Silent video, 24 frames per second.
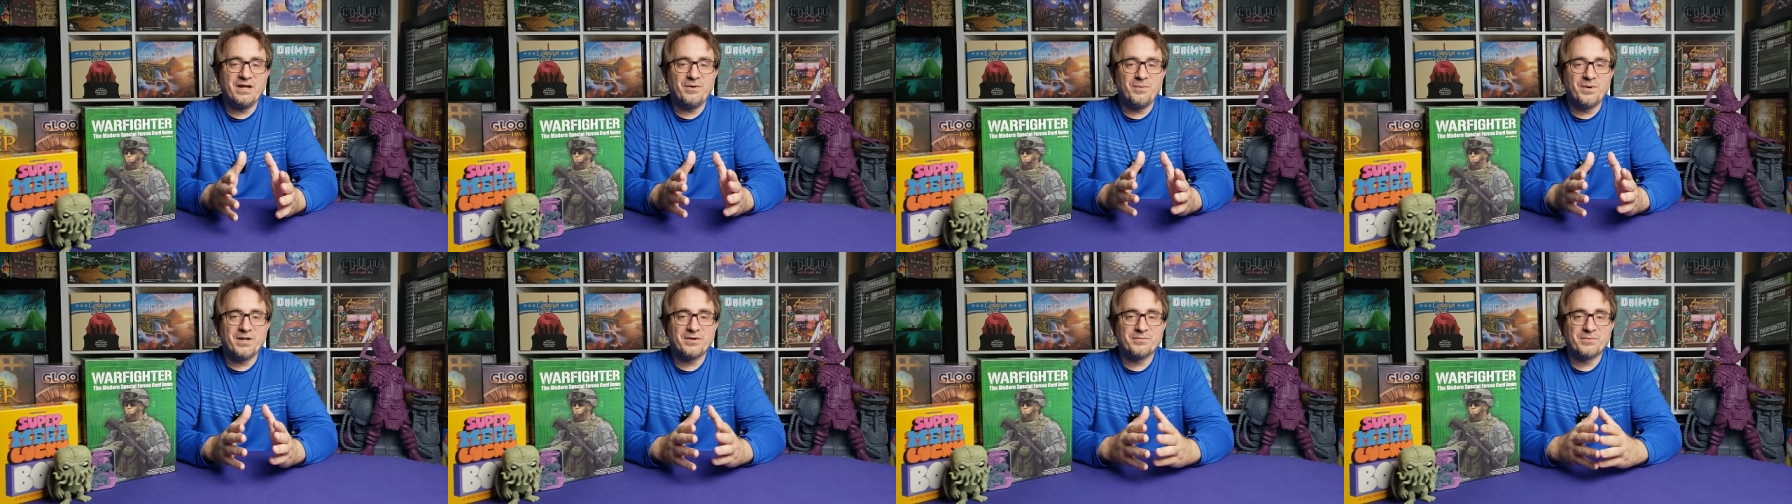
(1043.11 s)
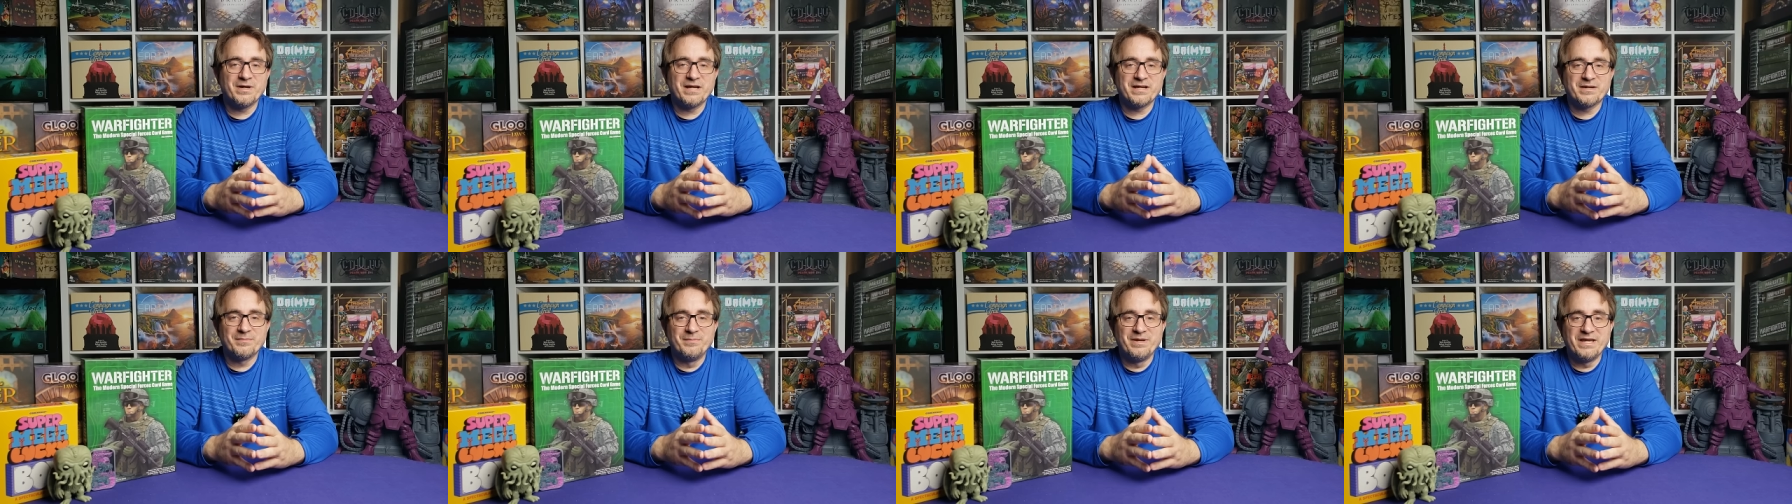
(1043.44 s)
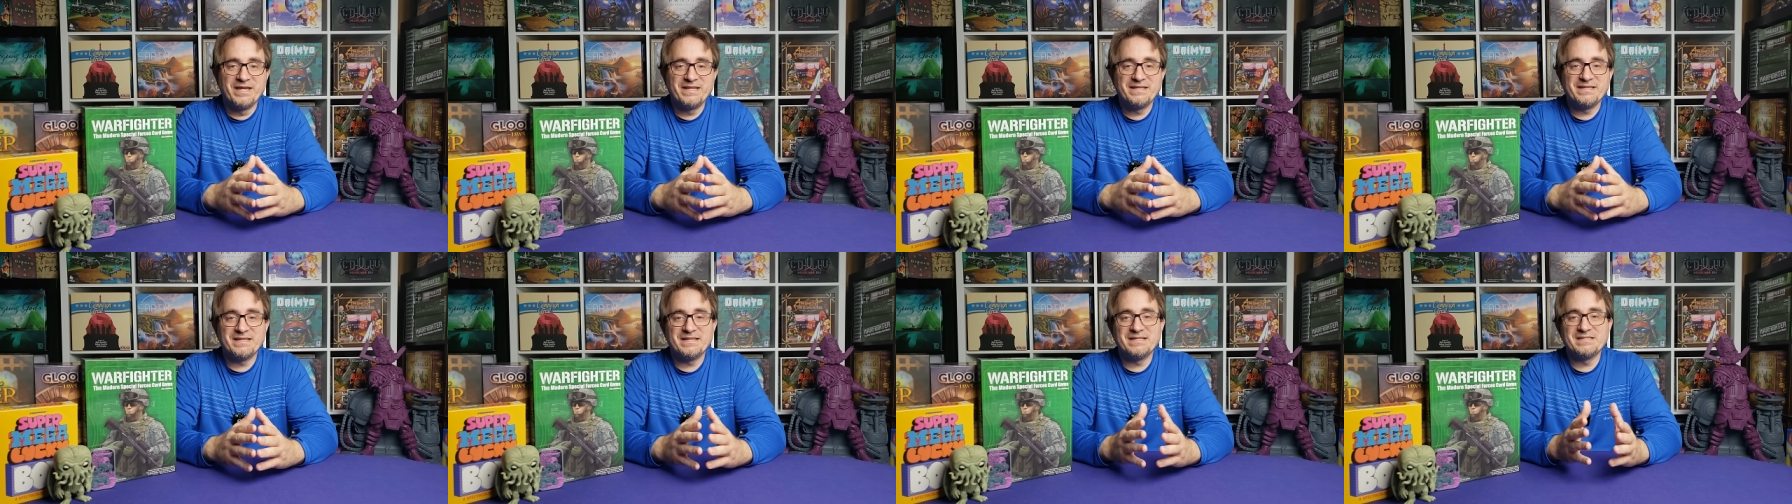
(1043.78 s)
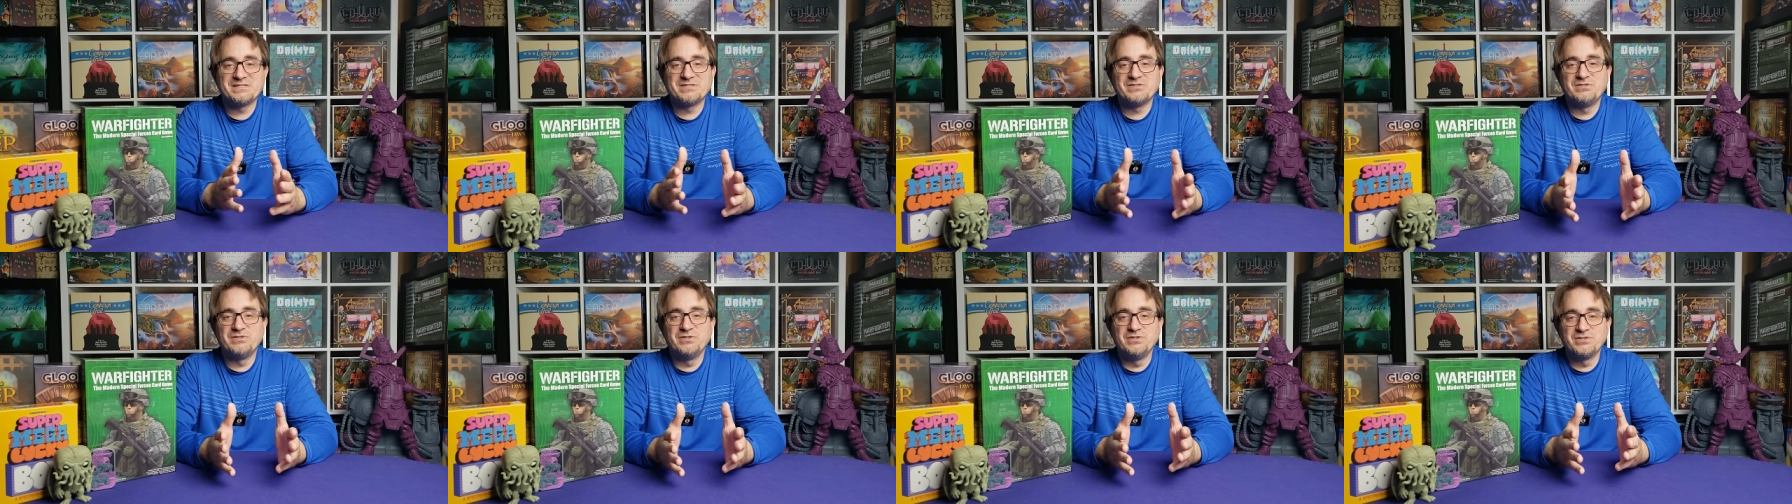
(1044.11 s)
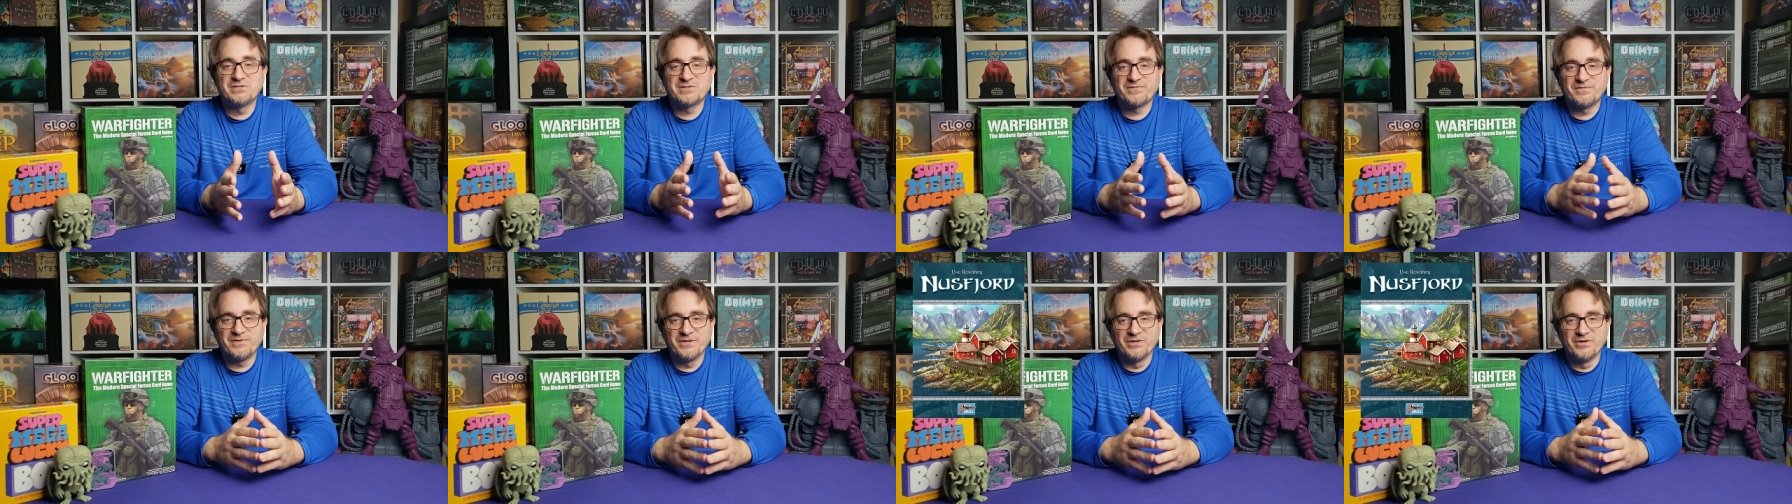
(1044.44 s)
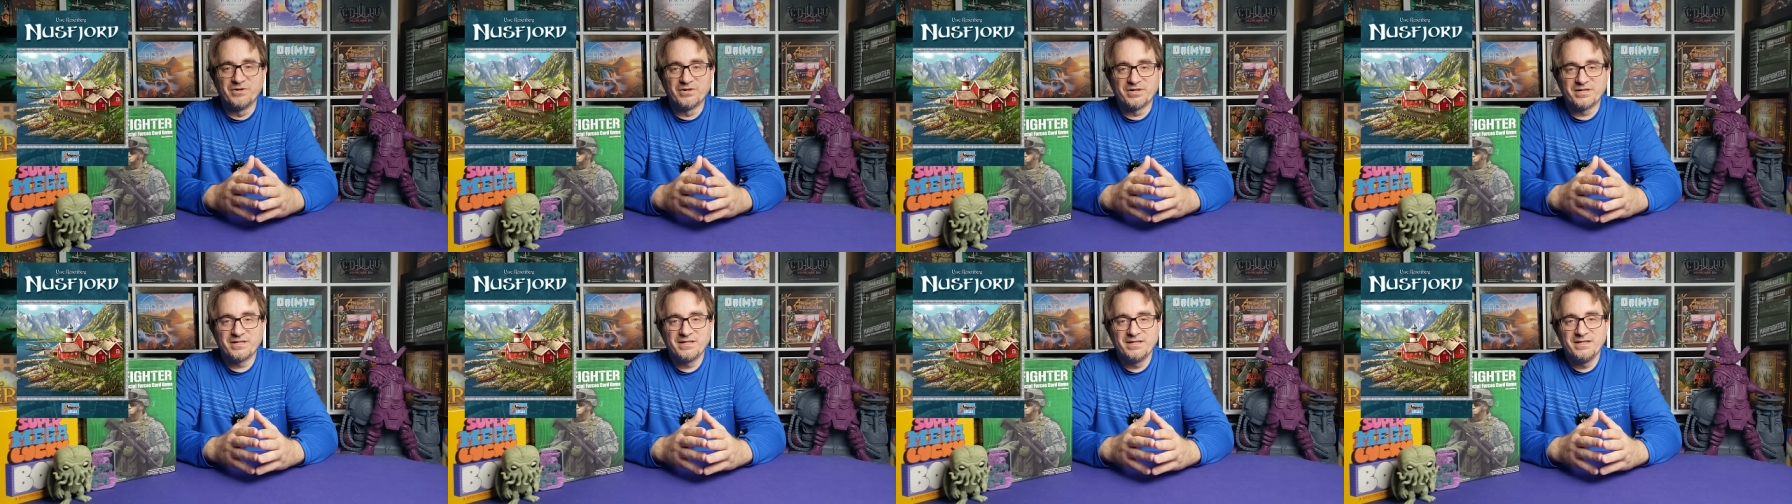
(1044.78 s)
want to recommend is
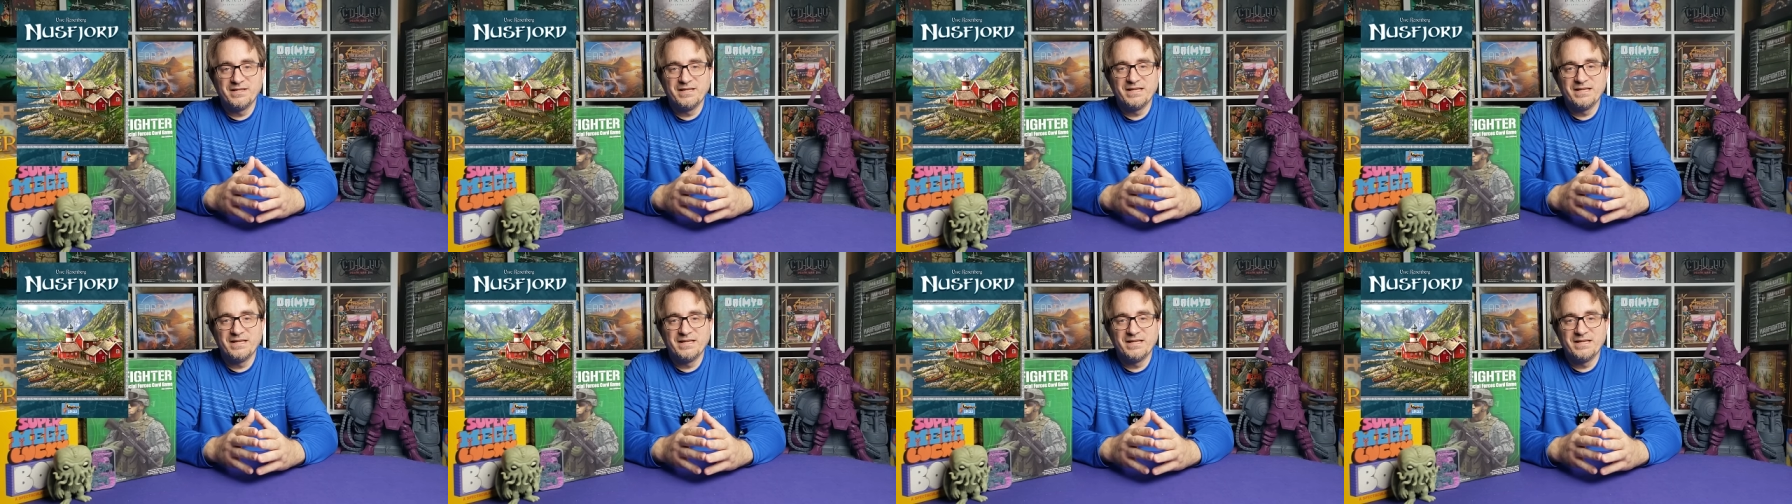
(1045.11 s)
Nusfjord.